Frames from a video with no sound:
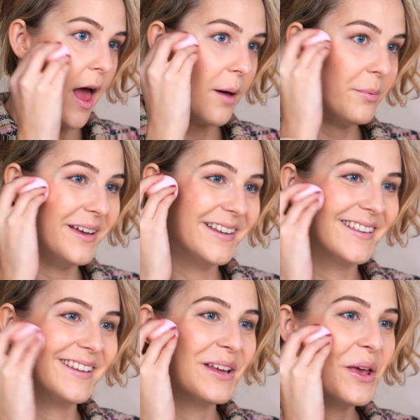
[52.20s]

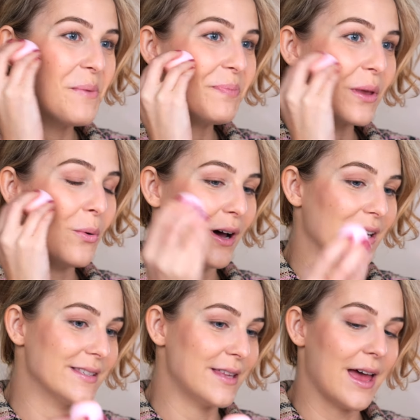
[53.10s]
happened
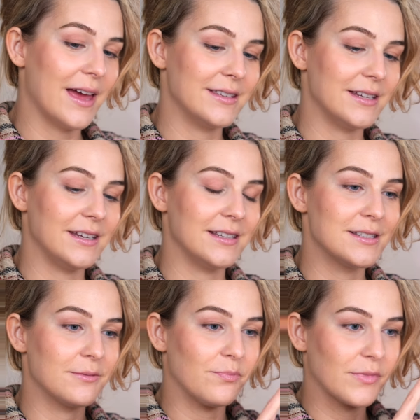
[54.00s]
was that
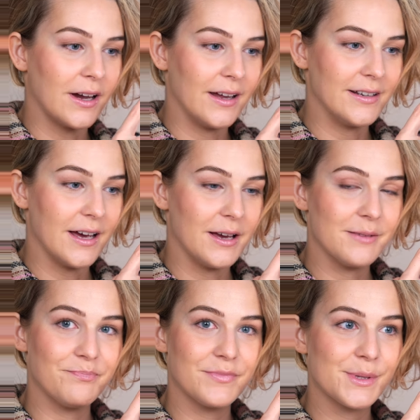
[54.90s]
it kind of
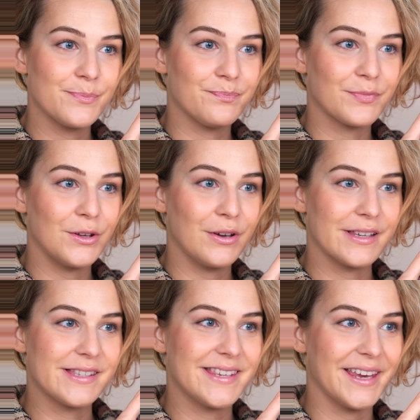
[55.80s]
you
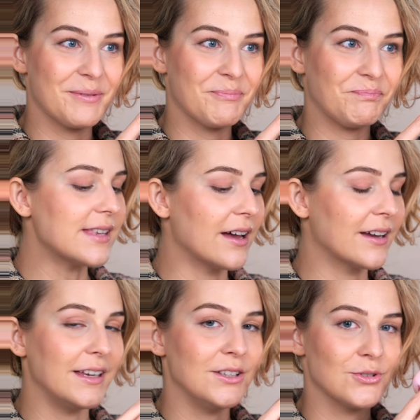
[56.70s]
can see
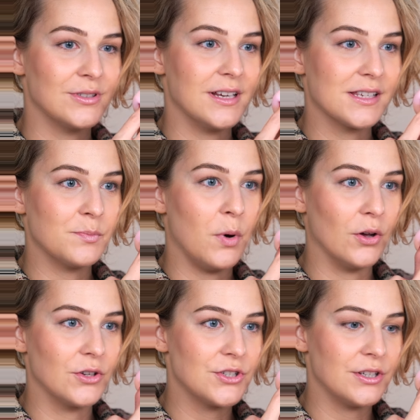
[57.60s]
sunk into the
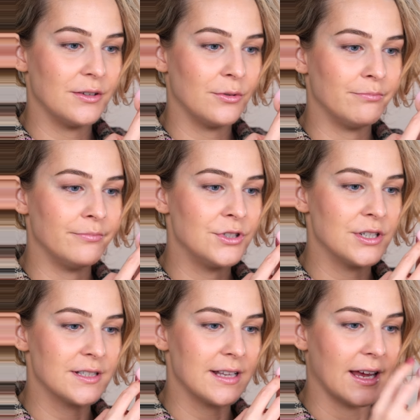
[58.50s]
sponge uh,
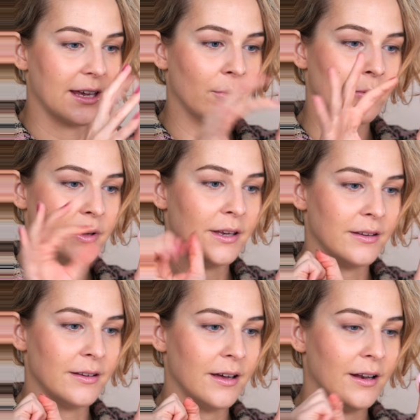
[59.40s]
just like
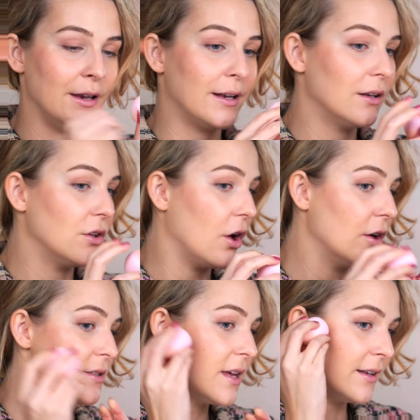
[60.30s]
in a little
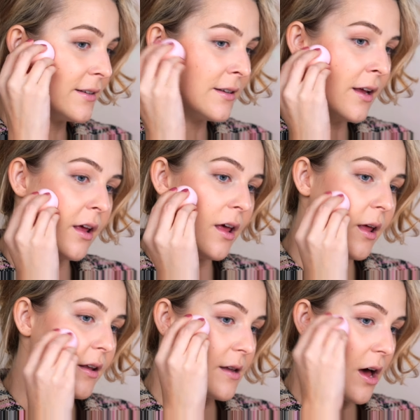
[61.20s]
dot and
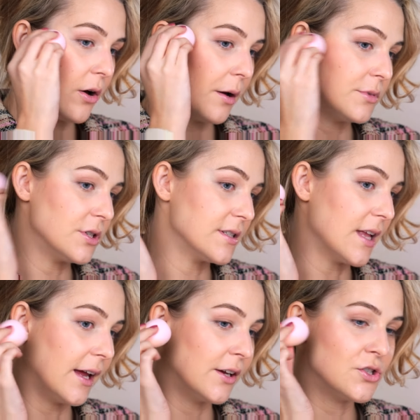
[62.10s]
now I'm just
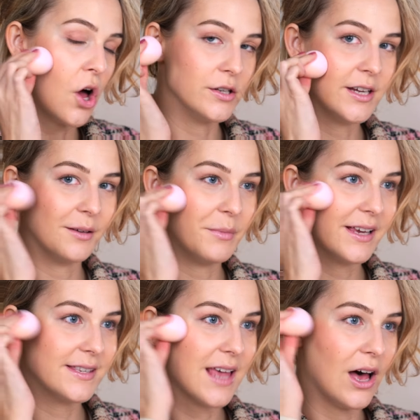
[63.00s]
like dotting
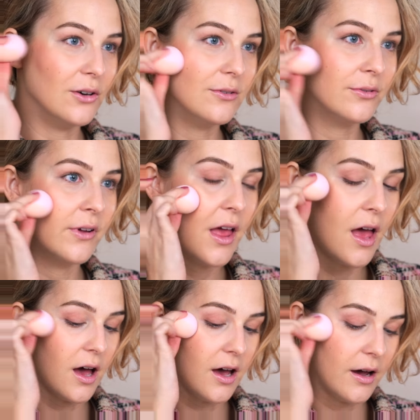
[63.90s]
myself
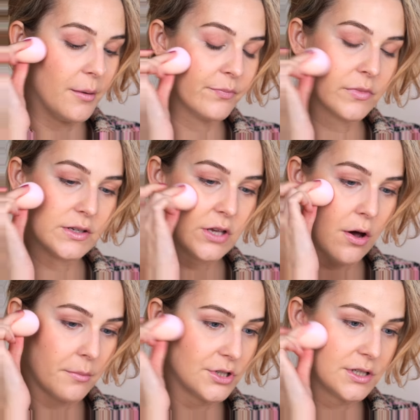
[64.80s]
um, so
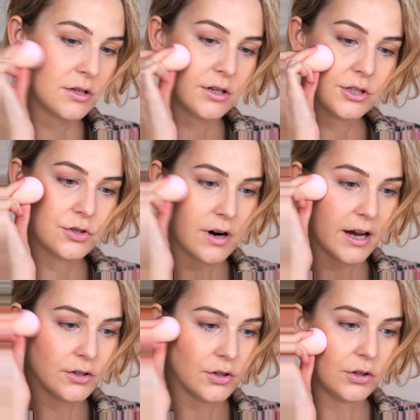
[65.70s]
I'm just gonna try to